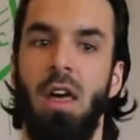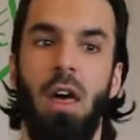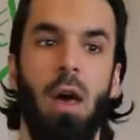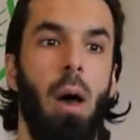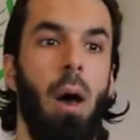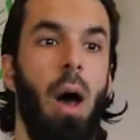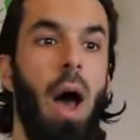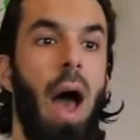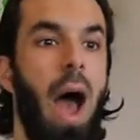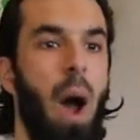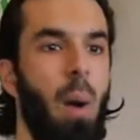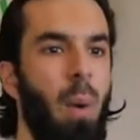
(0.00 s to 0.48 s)

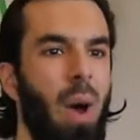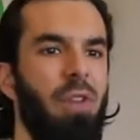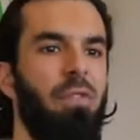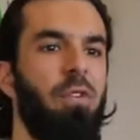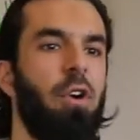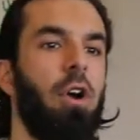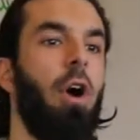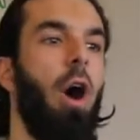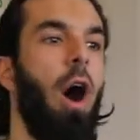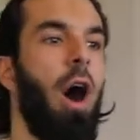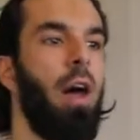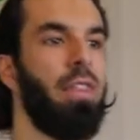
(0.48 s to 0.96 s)

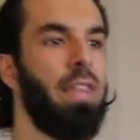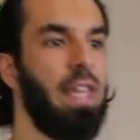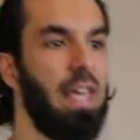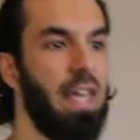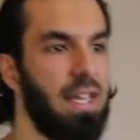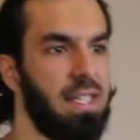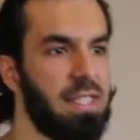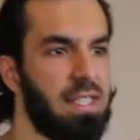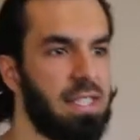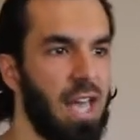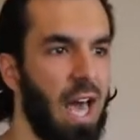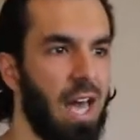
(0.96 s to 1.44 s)
However, on the
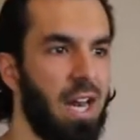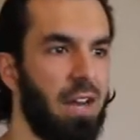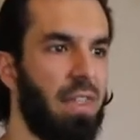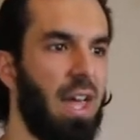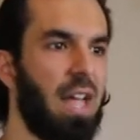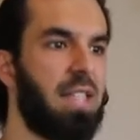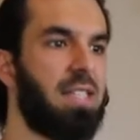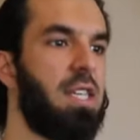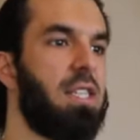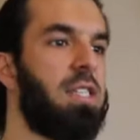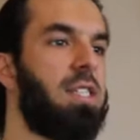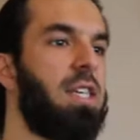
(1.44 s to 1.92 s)
inside of
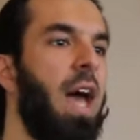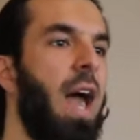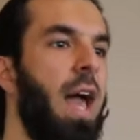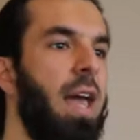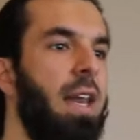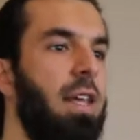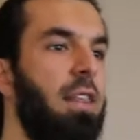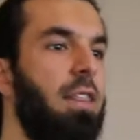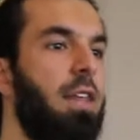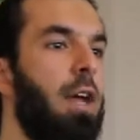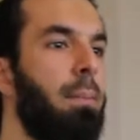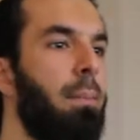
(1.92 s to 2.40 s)
that
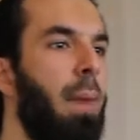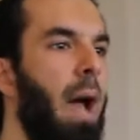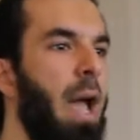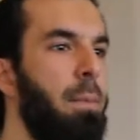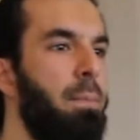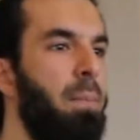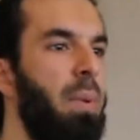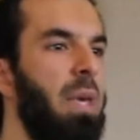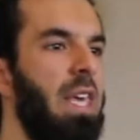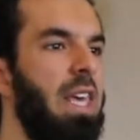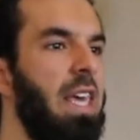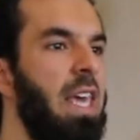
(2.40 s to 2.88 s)
society, there
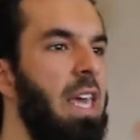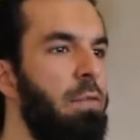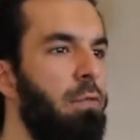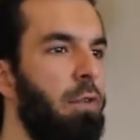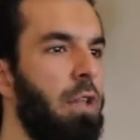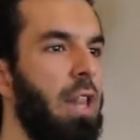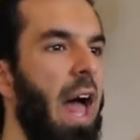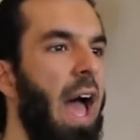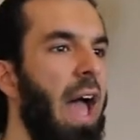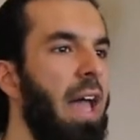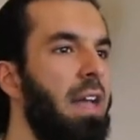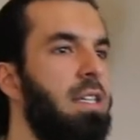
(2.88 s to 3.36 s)
might be
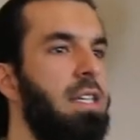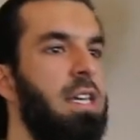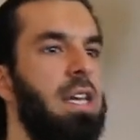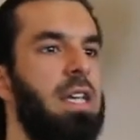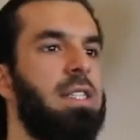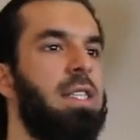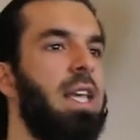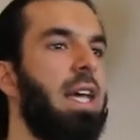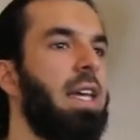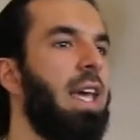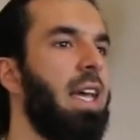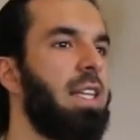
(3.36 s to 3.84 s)
evil
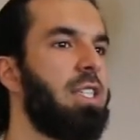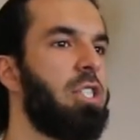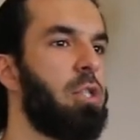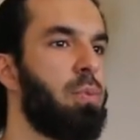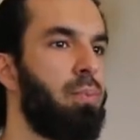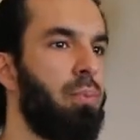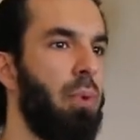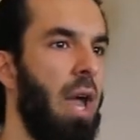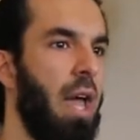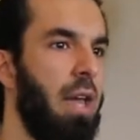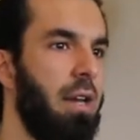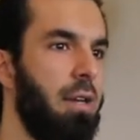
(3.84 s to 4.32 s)
ideas that get
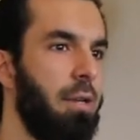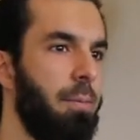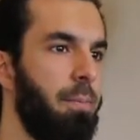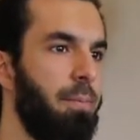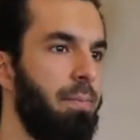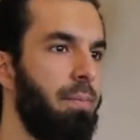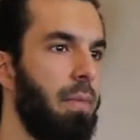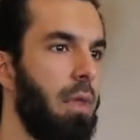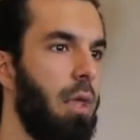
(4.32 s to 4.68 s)
spread.